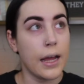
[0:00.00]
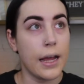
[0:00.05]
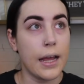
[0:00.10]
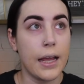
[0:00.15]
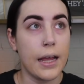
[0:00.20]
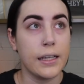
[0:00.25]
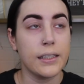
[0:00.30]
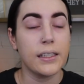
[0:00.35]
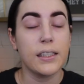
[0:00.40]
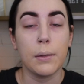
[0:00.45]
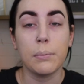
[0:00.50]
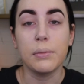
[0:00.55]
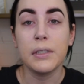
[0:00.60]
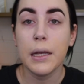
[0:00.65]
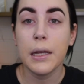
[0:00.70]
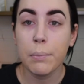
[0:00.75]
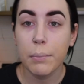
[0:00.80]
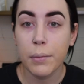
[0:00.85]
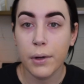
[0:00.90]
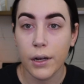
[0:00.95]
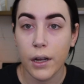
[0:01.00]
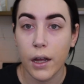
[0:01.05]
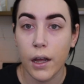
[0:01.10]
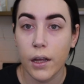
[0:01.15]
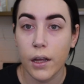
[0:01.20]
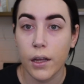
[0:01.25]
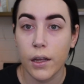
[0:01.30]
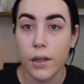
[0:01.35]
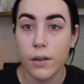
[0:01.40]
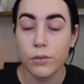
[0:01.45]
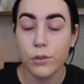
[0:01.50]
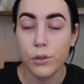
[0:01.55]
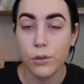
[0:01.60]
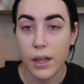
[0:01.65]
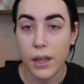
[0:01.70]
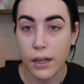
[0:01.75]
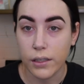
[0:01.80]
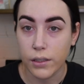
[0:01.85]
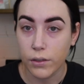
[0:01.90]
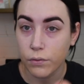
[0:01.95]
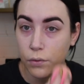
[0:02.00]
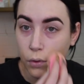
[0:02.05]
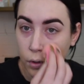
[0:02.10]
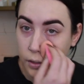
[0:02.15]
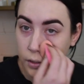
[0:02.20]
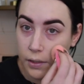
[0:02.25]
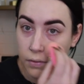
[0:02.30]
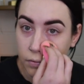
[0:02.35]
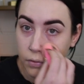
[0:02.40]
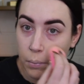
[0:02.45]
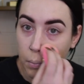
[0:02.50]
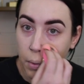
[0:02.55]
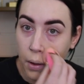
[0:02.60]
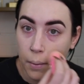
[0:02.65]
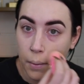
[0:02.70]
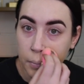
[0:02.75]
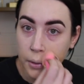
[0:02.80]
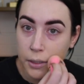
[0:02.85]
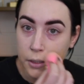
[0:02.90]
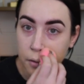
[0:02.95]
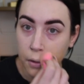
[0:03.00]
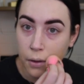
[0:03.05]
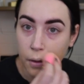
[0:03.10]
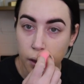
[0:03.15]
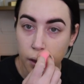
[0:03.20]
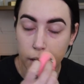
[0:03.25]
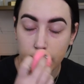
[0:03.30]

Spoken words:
in September of 2014 from Paul Mitchell,